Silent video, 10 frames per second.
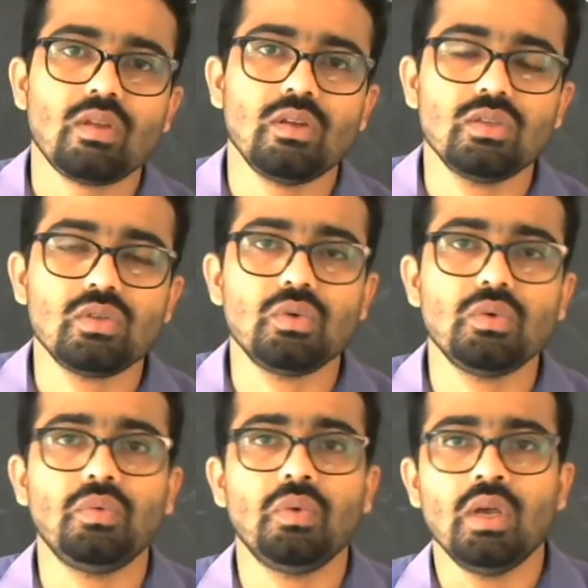
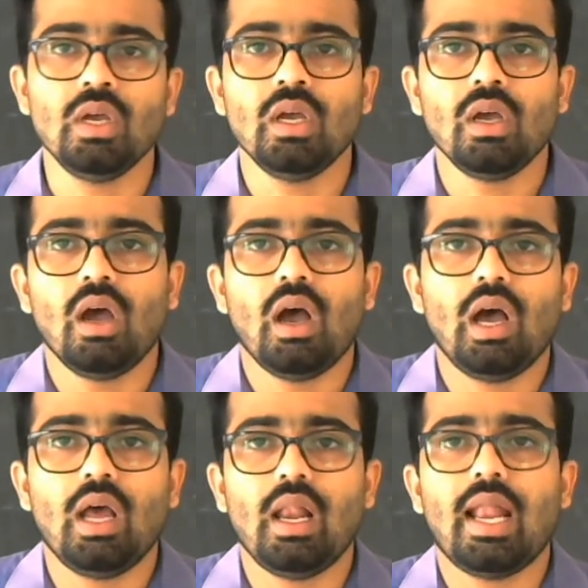So
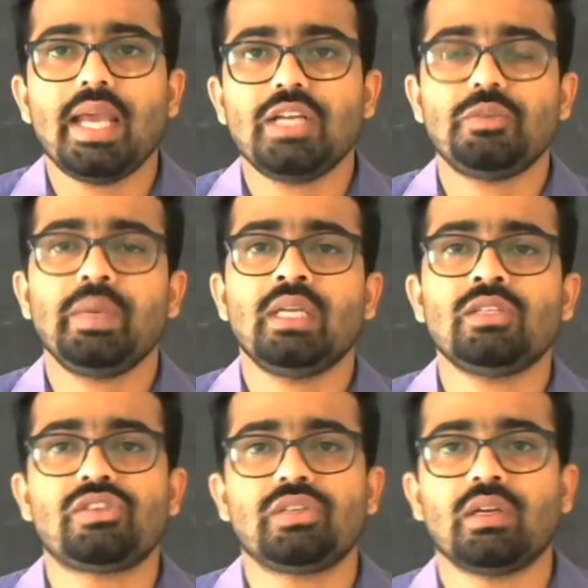light
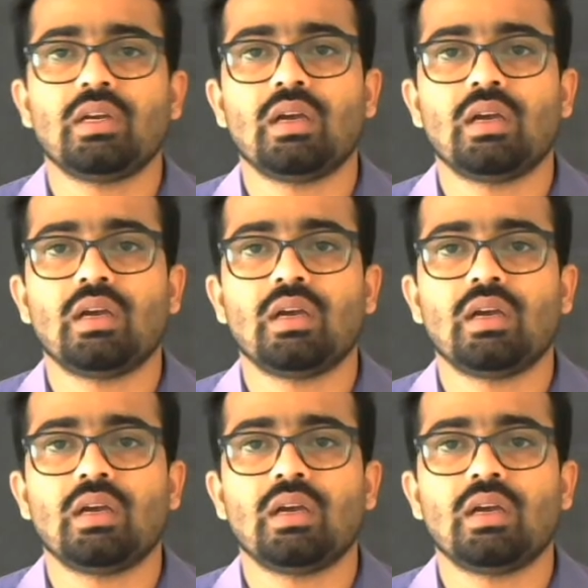means,